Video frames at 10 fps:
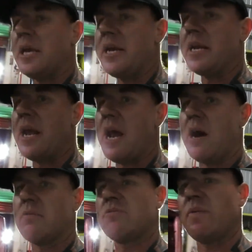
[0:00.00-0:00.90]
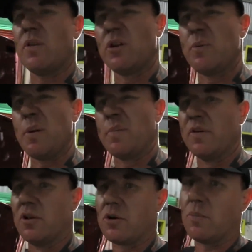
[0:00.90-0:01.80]
cleaning now, give you a little bit of
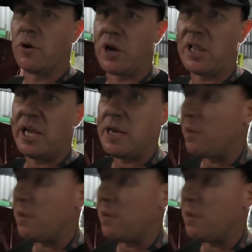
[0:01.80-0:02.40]
a look at what I cleaned.